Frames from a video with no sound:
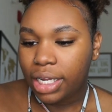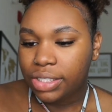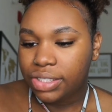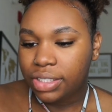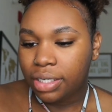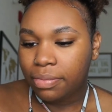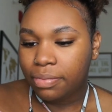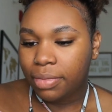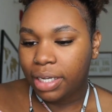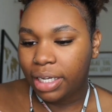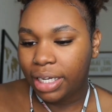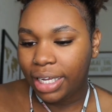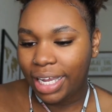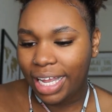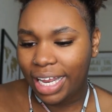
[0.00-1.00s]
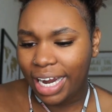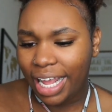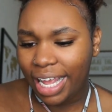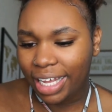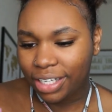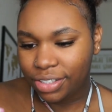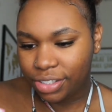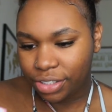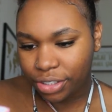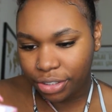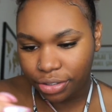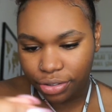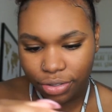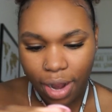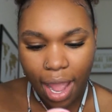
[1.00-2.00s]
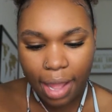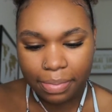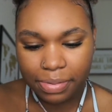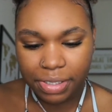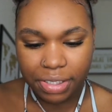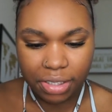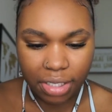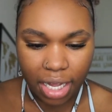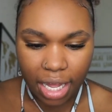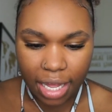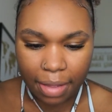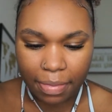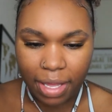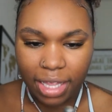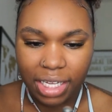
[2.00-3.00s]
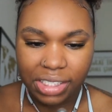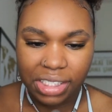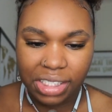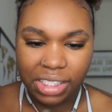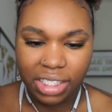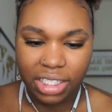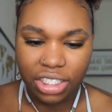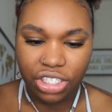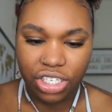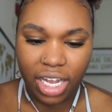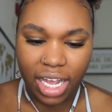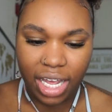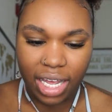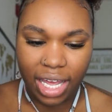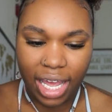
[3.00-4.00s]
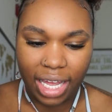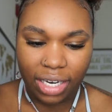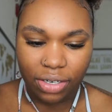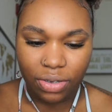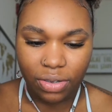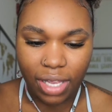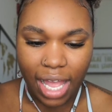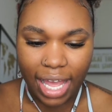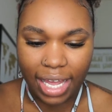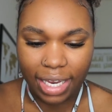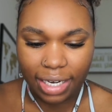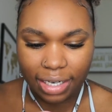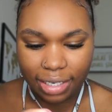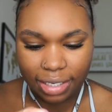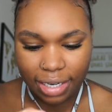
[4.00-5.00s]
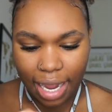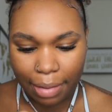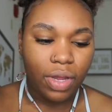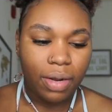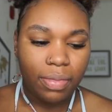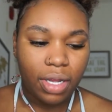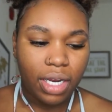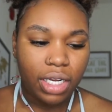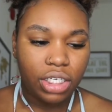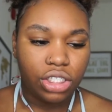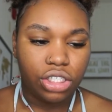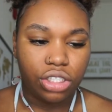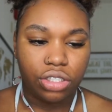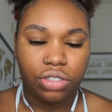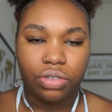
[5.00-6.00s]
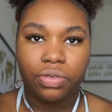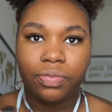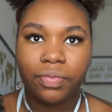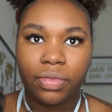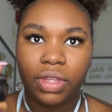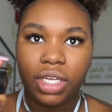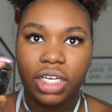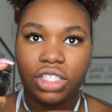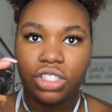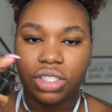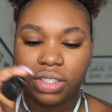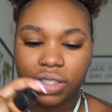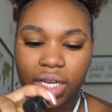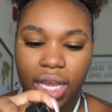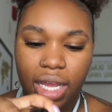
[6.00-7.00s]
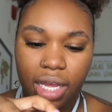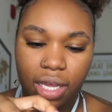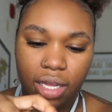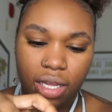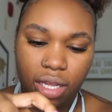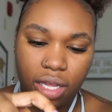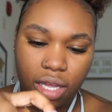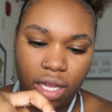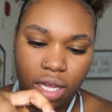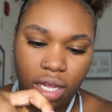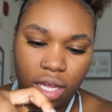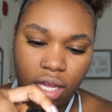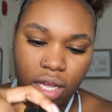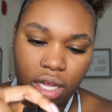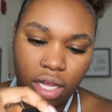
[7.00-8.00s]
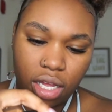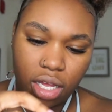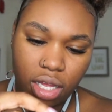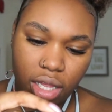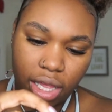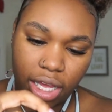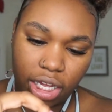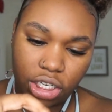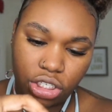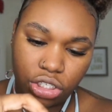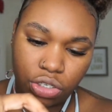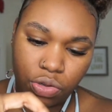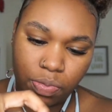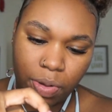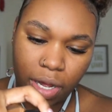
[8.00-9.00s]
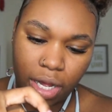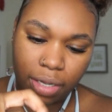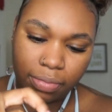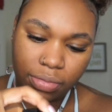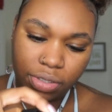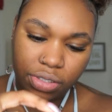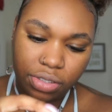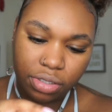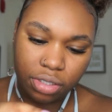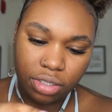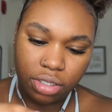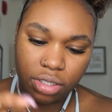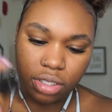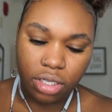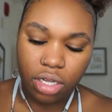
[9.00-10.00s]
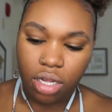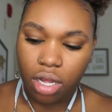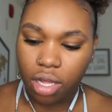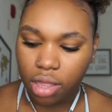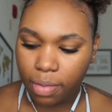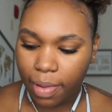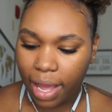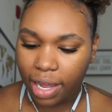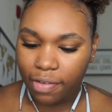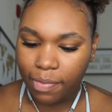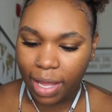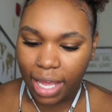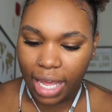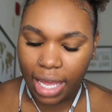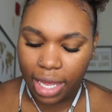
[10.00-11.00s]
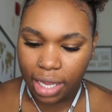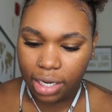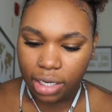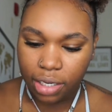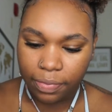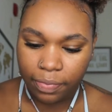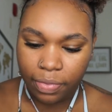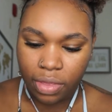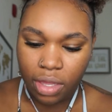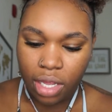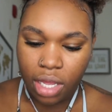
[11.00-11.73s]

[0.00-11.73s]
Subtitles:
custom enhancer drops, and this is in the shade Candlelight. So what I'm going to do is just take like 2 pumps on the back of my hand,